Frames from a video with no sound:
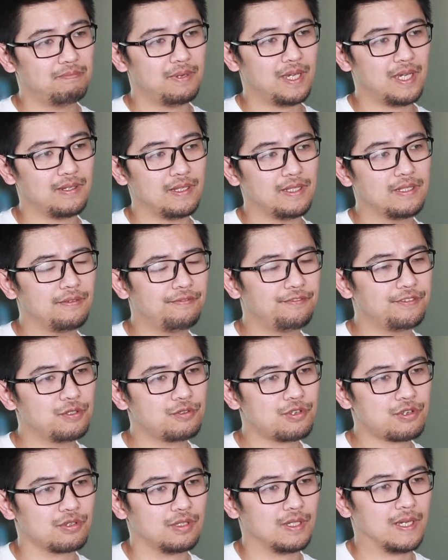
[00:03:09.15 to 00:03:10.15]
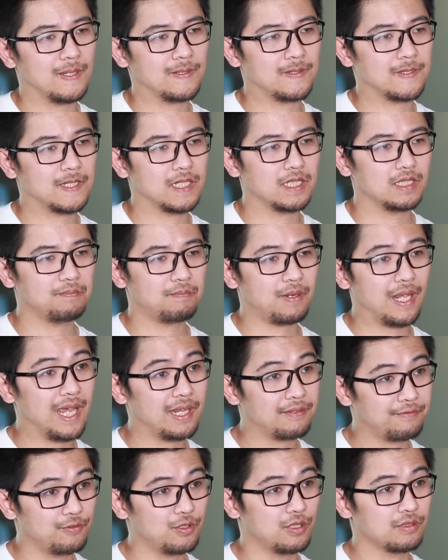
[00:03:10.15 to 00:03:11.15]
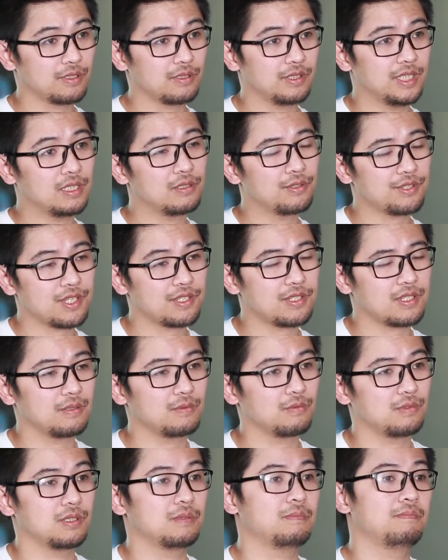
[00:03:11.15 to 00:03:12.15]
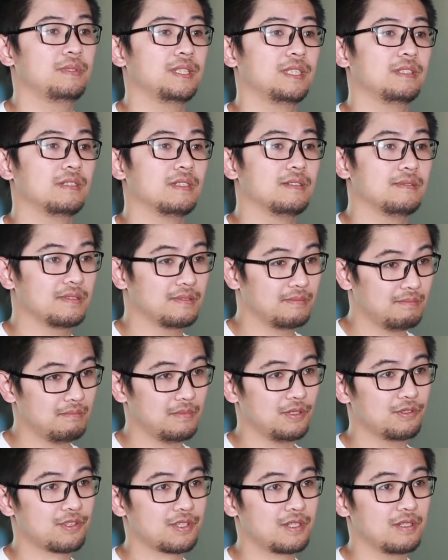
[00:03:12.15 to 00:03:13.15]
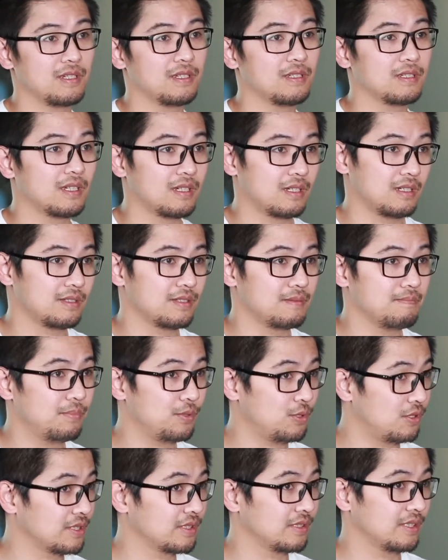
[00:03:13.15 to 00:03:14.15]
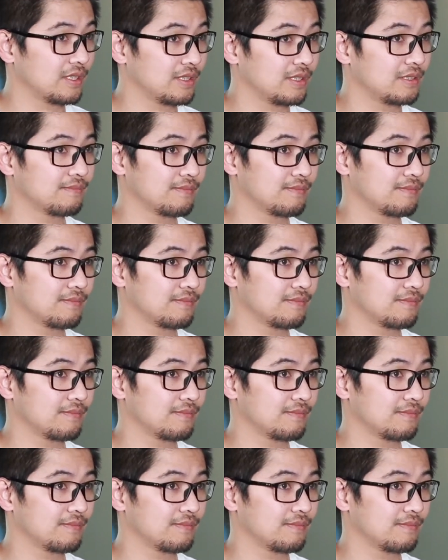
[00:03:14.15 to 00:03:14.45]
But in the future, I think the platform, the ecosystem will be the most important.